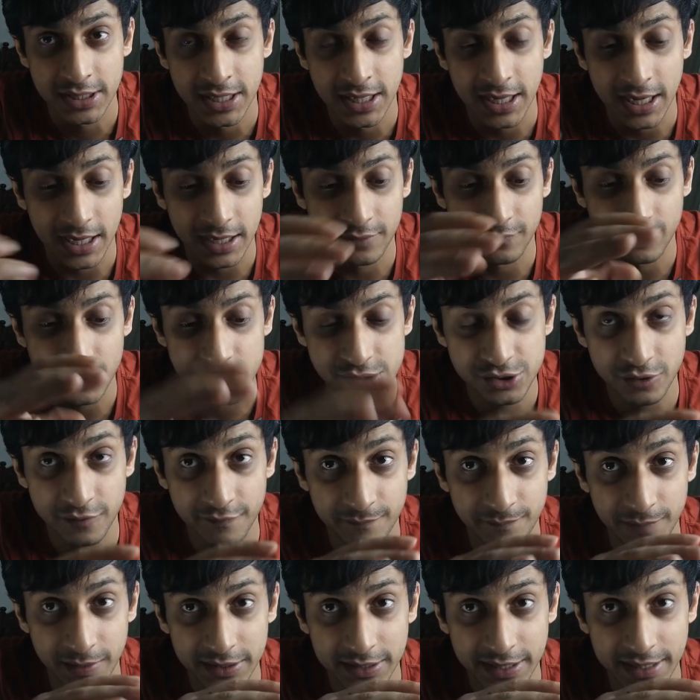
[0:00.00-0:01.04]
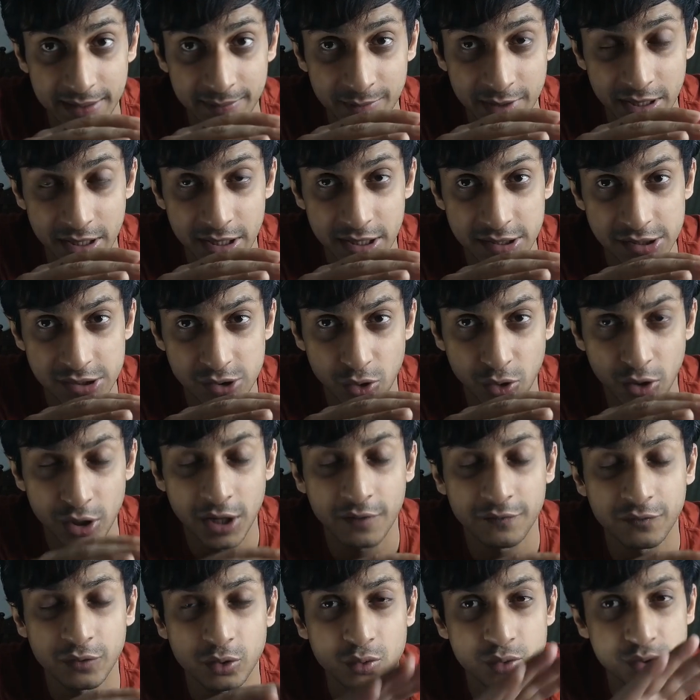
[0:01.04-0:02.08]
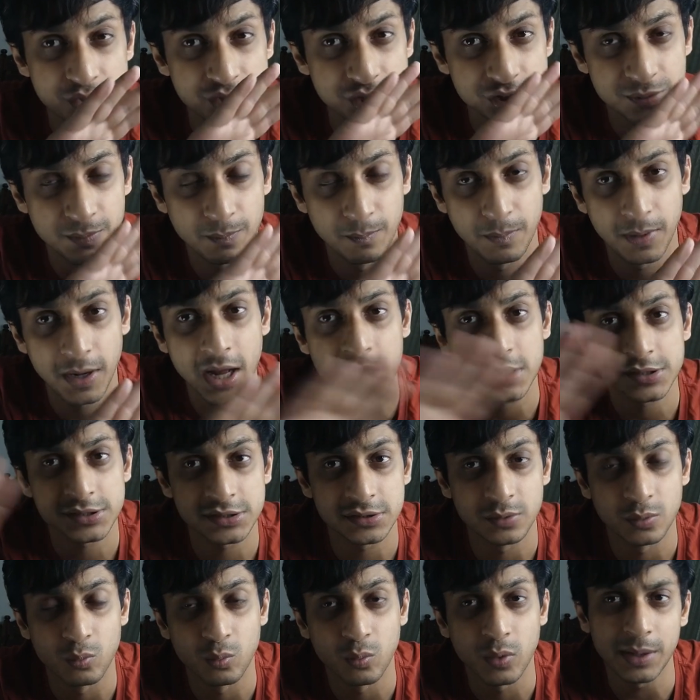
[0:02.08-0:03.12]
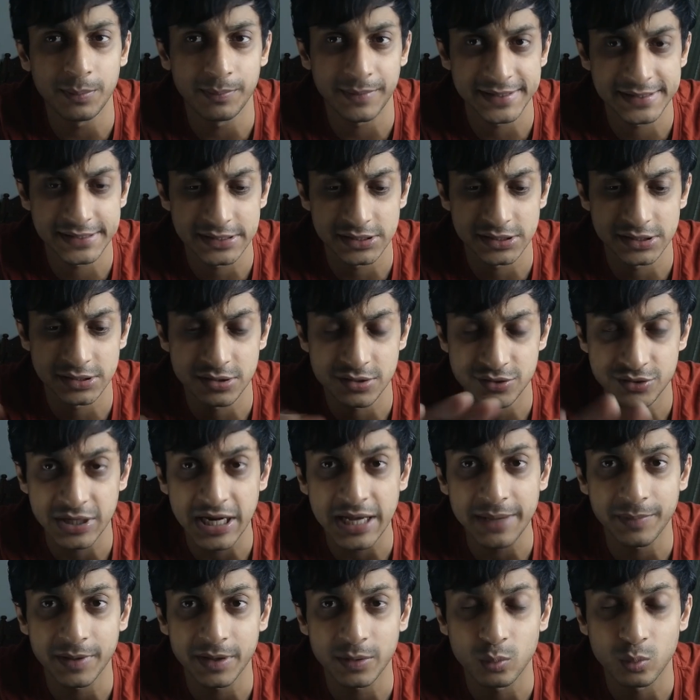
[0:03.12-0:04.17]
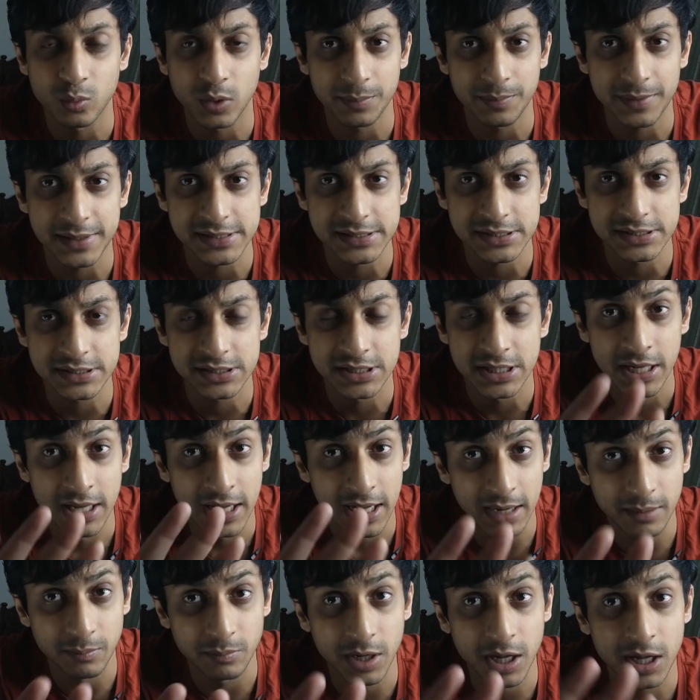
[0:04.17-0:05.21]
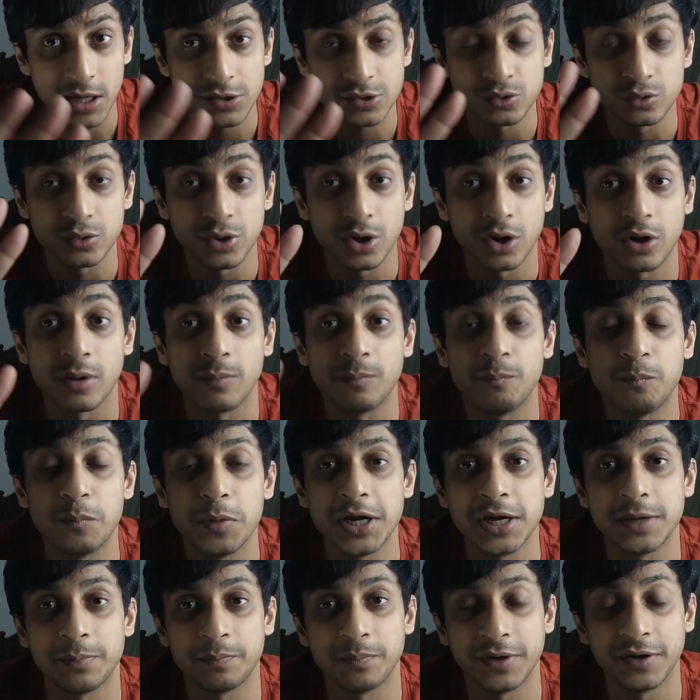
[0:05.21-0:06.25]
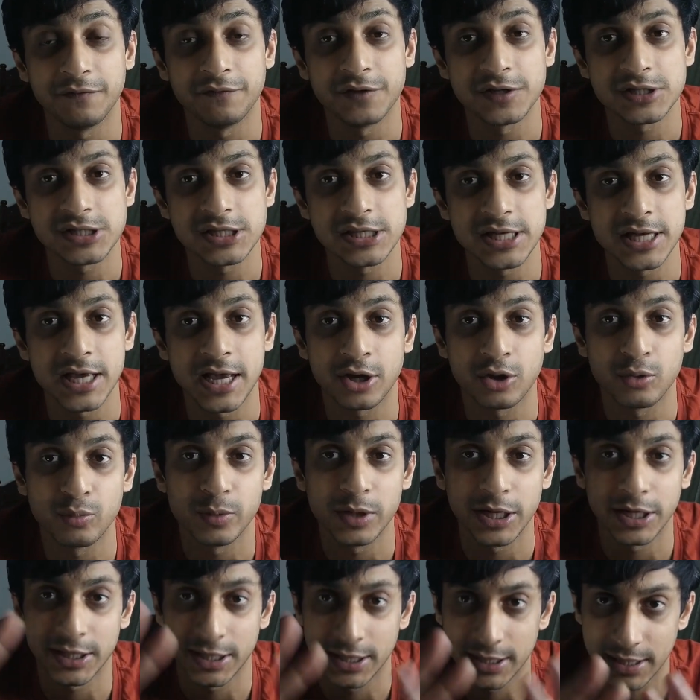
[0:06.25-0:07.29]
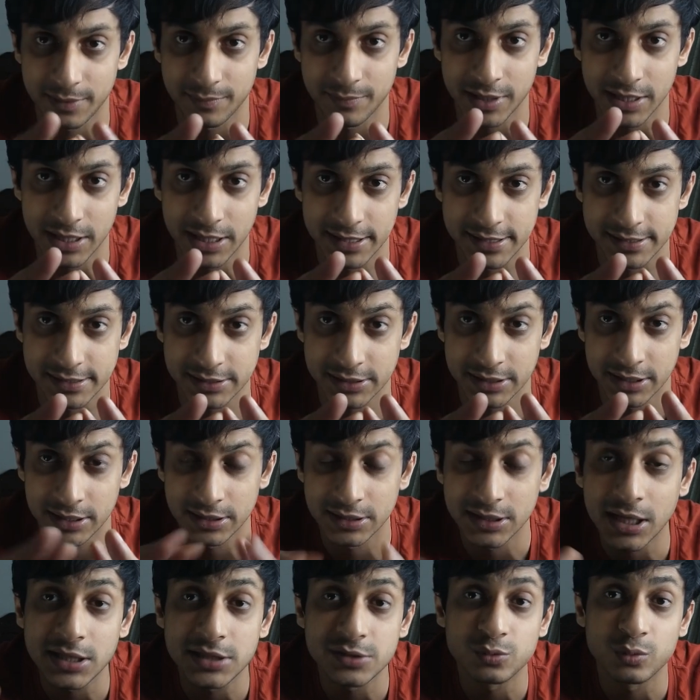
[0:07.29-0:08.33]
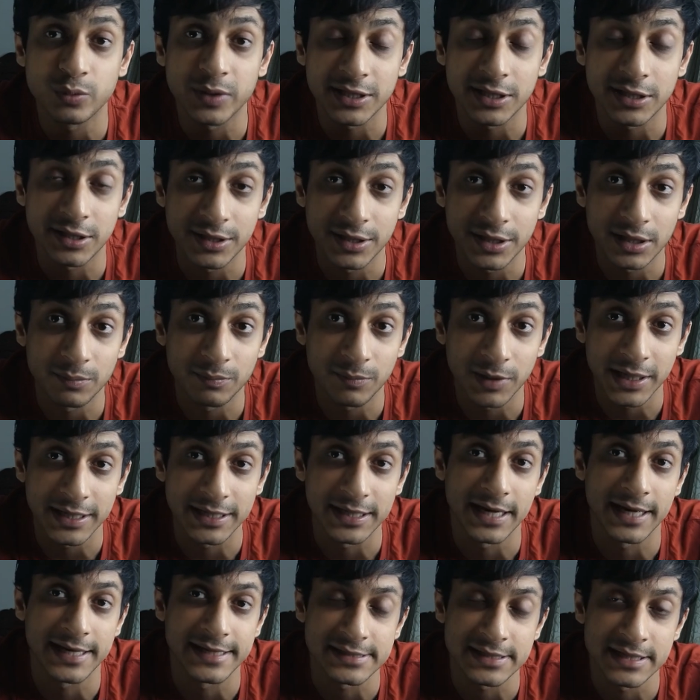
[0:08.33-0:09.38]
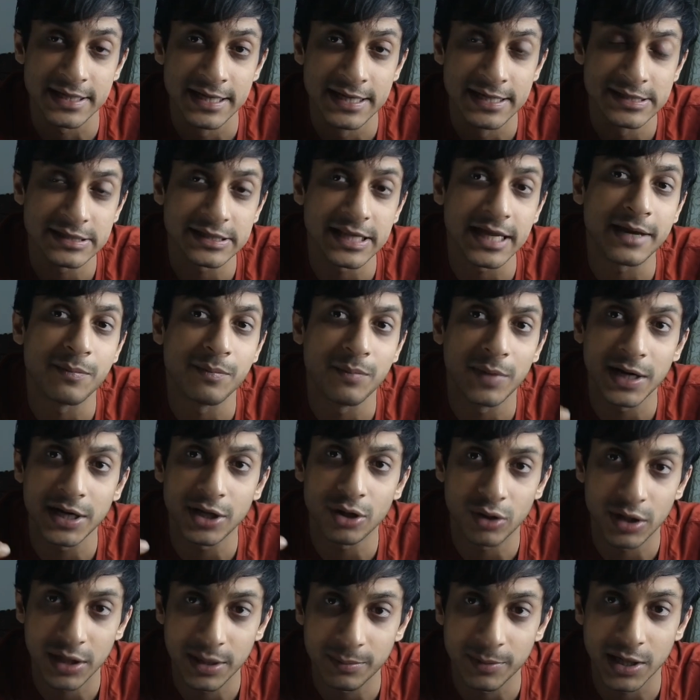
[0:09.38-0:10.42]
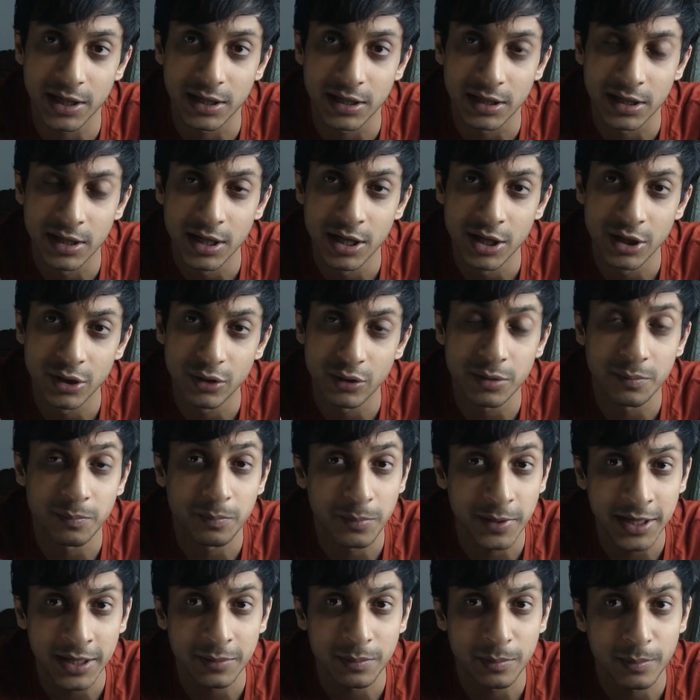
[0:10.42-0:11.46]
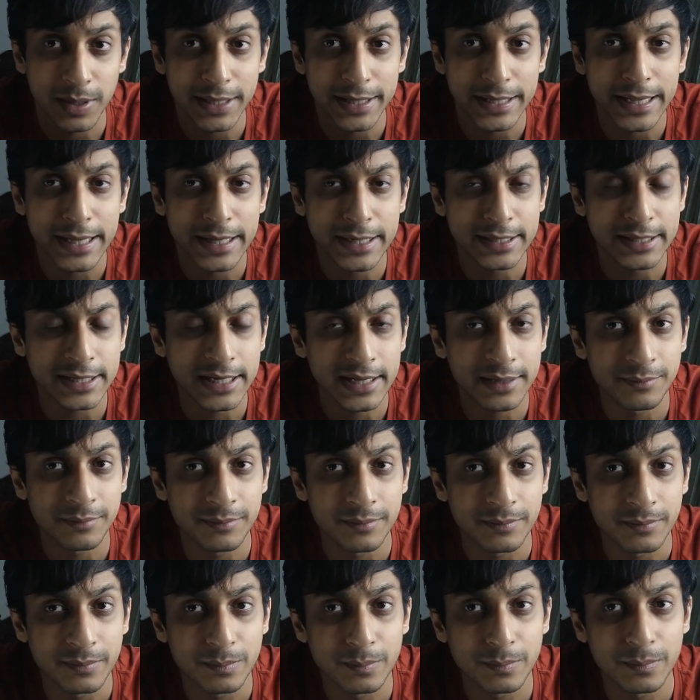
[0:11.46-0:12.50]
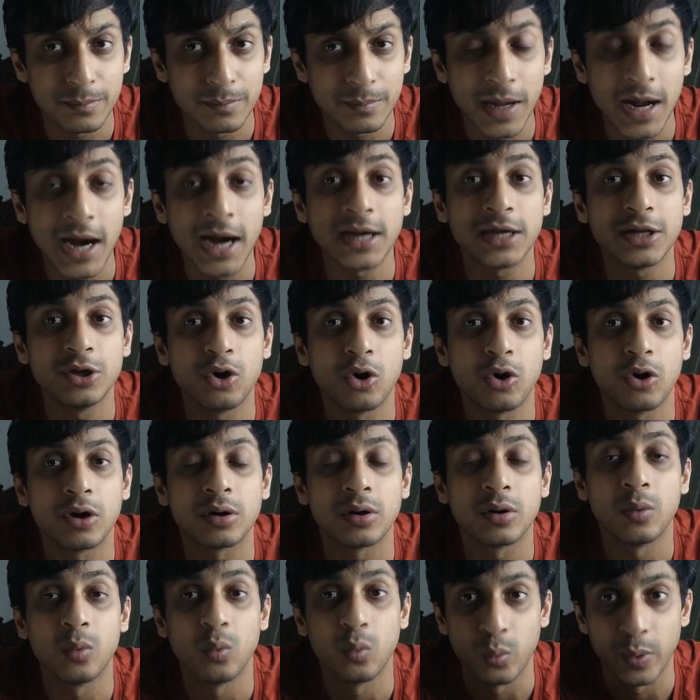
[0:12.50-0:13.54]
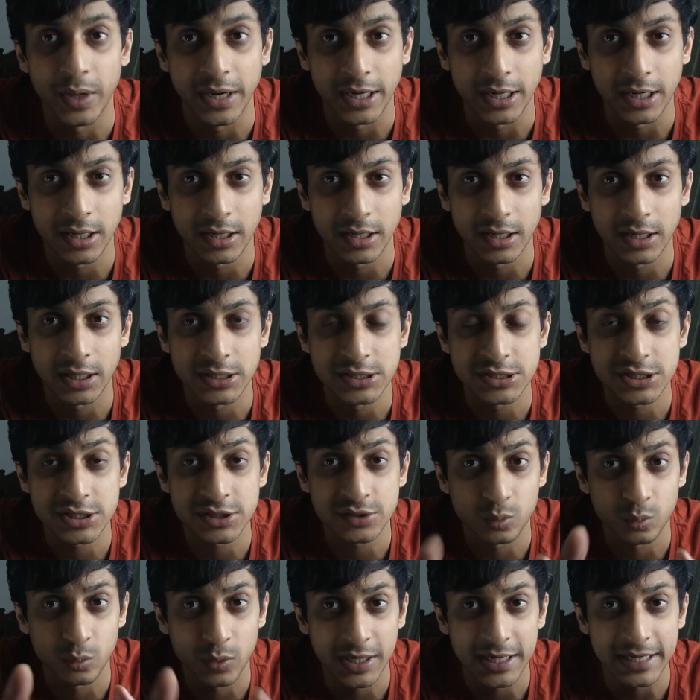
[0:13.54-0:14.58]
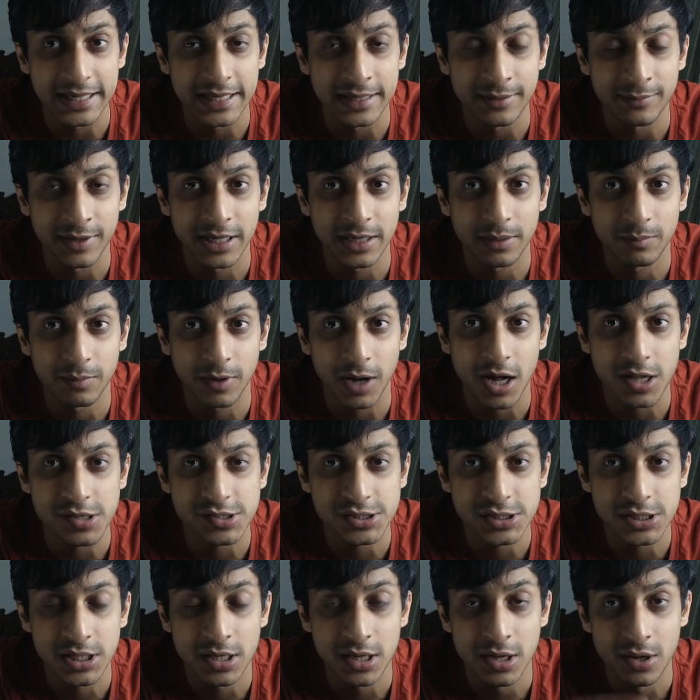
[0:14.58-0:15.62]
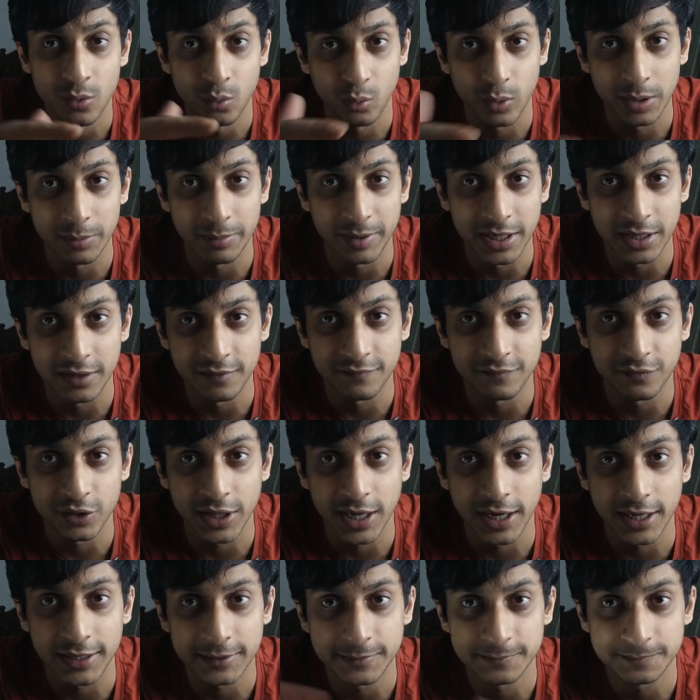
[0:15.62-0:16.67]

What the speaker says: And once you have built the email list, all you have to do is just blast one message. Just type in one message and blast to your complete previously accumulated email list. That is where the real money lies. It's like money on demand. You can print money anytime at your will. Just one email blast will be enough for that.